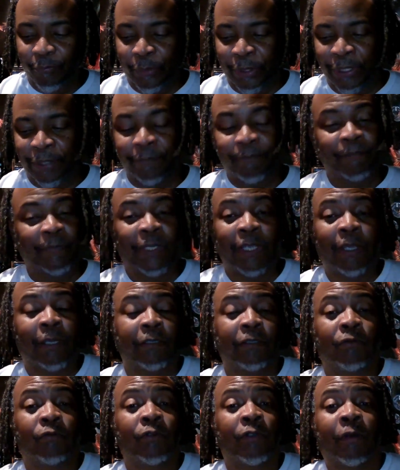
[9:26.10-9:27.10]
But
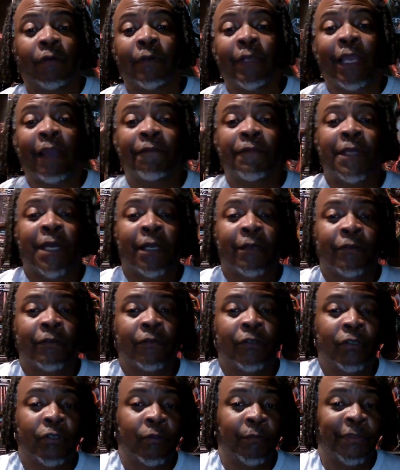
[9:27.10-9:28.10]
yeah, you don't have Dr.
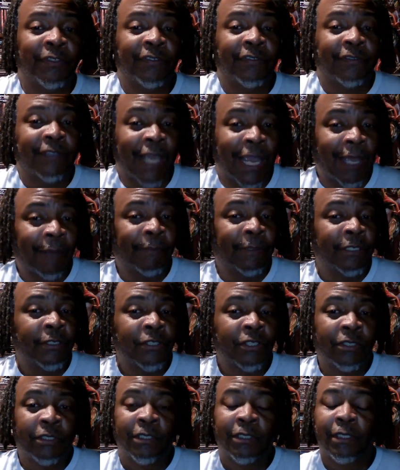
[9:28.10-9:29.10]
Doom
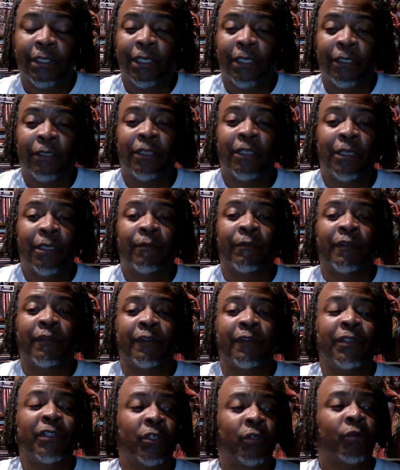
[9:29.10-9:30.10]
established in the
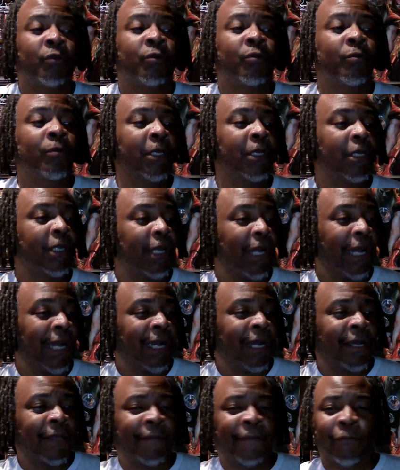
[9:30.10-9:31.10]
MCU.
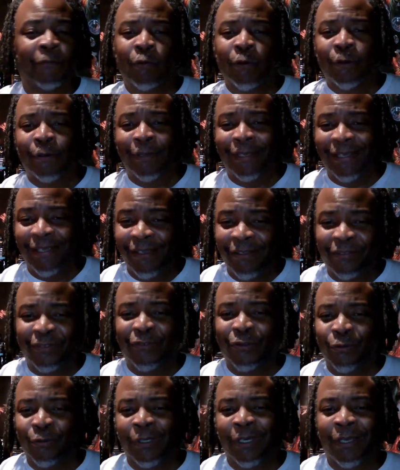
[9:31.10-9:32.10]
There were
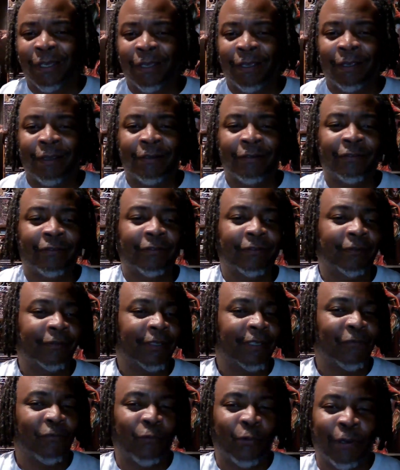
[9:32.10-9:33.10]
Easter eggs
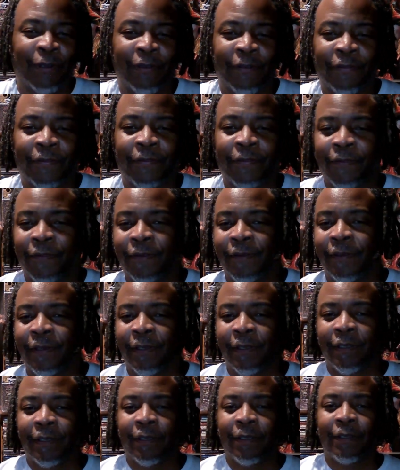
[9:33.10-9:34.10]
with
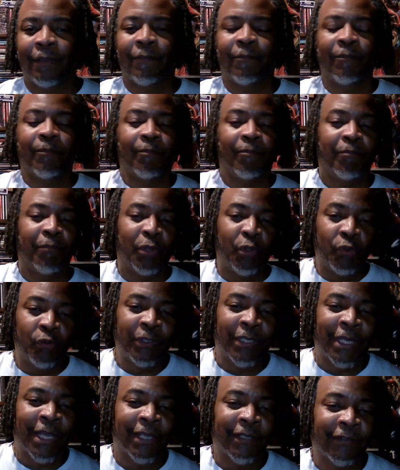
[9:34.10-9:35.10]
the
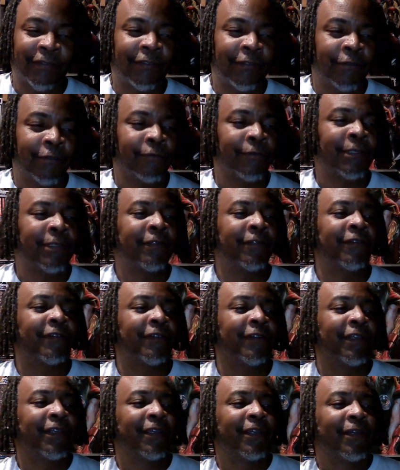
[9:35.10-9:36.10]
Moon Knight
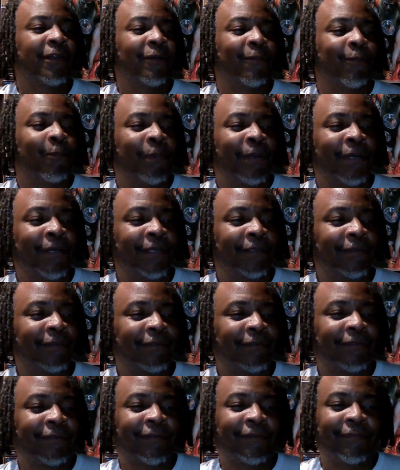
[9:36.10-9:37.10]
series, but
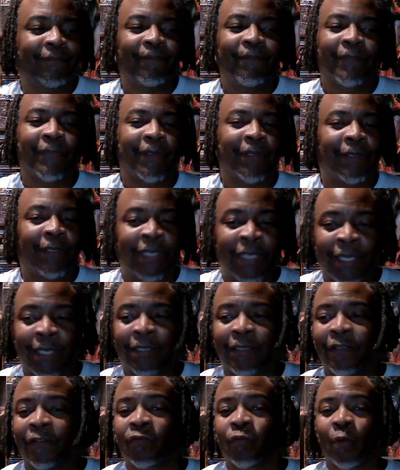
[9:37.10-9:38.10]

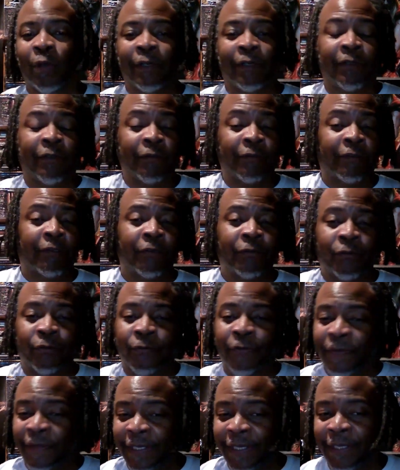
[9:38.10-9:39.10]
again, it's one of those
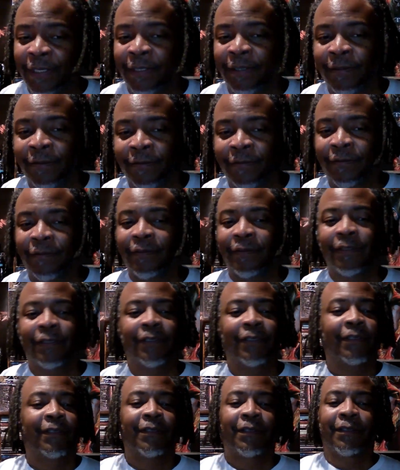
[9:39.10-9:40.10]
little things
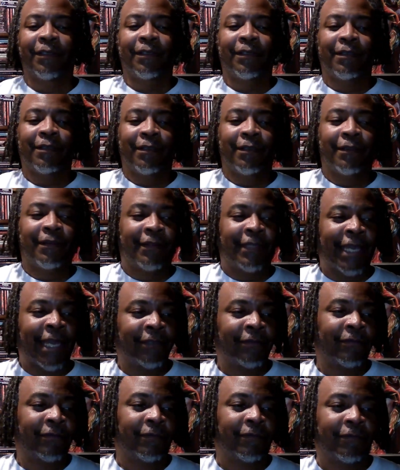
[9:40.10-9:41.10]

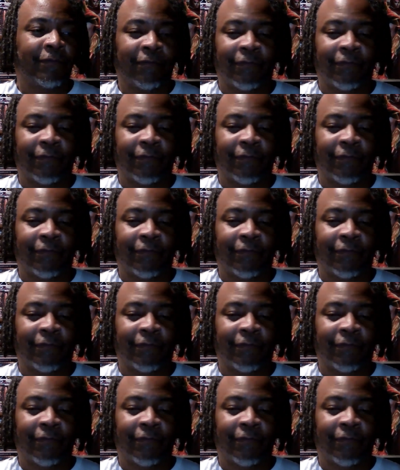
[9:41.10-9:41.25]
that